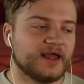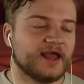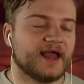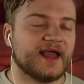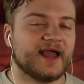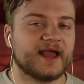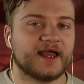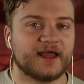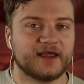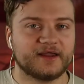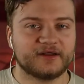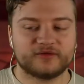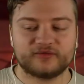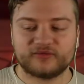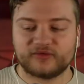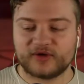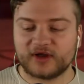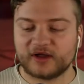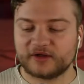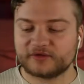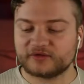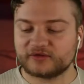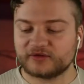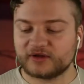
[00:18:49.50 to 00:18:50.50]
Hand
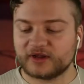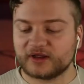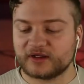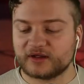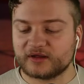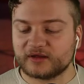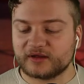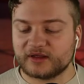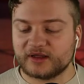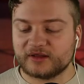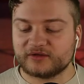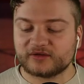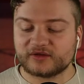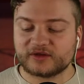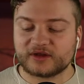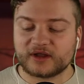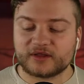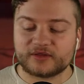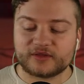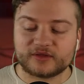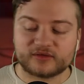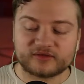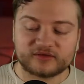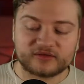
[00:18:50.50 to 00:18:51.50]
fasting is
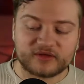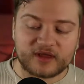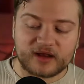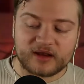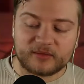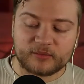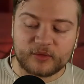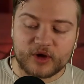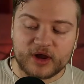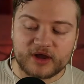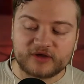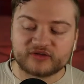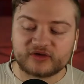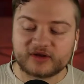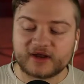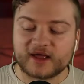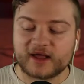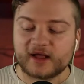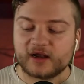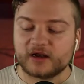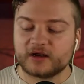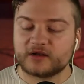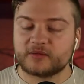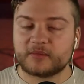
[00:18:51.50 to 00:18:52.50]
another celebration
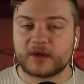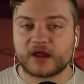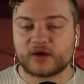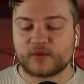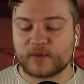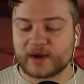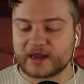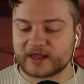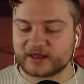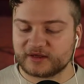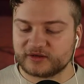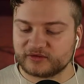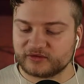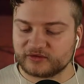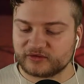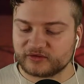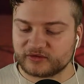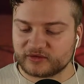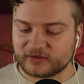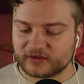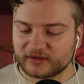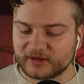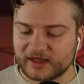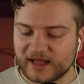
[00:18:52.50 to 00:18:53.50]
held by
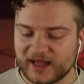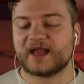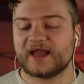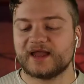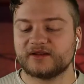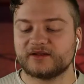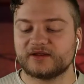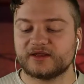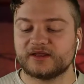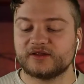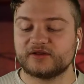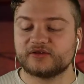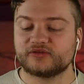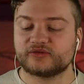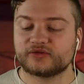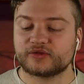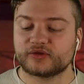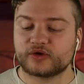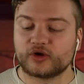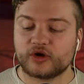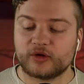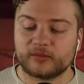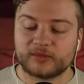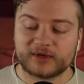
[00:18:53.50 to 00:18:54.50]
Wiccans, and is
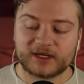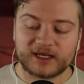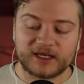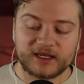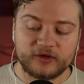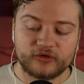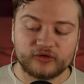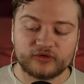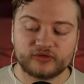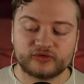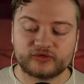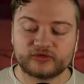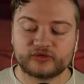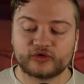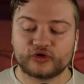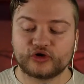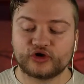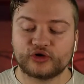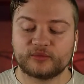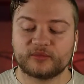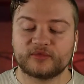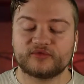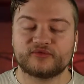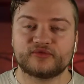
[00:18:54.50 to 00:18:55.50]
the commonly used
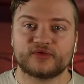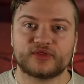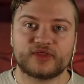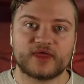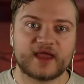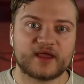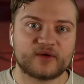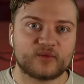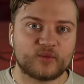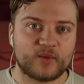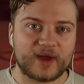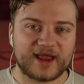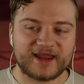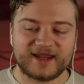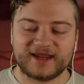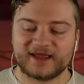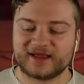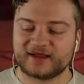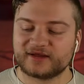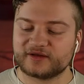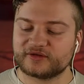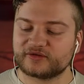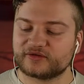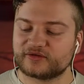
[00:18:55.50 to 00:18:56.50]
term for their
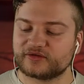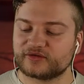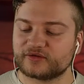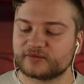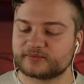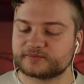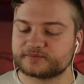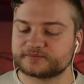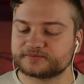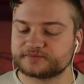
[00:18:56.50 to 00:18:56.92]
weddings.